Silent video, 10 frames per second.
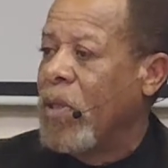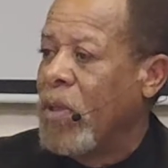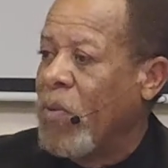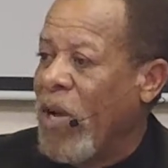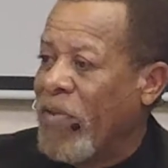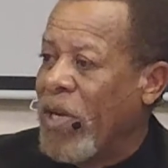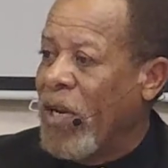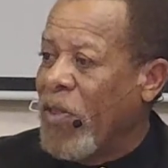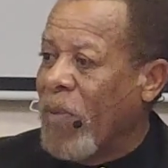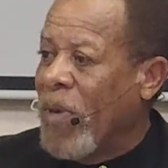We haven't done
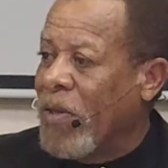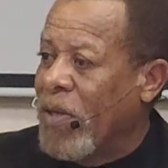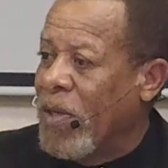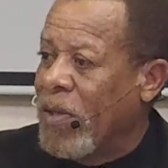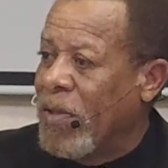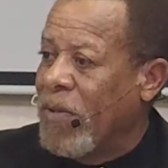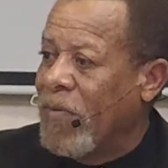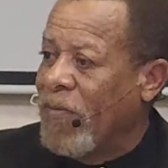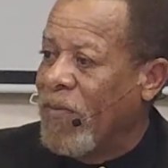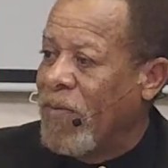anything about the
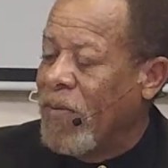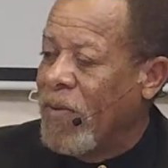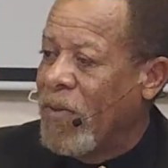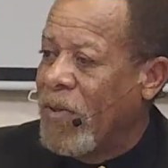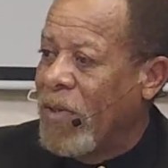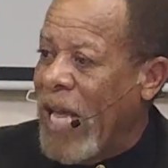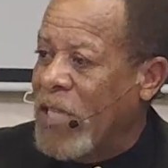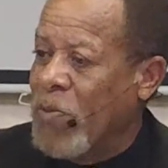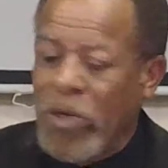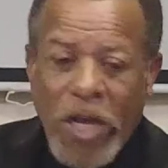
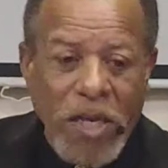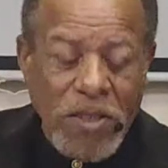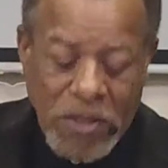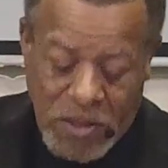last one yet.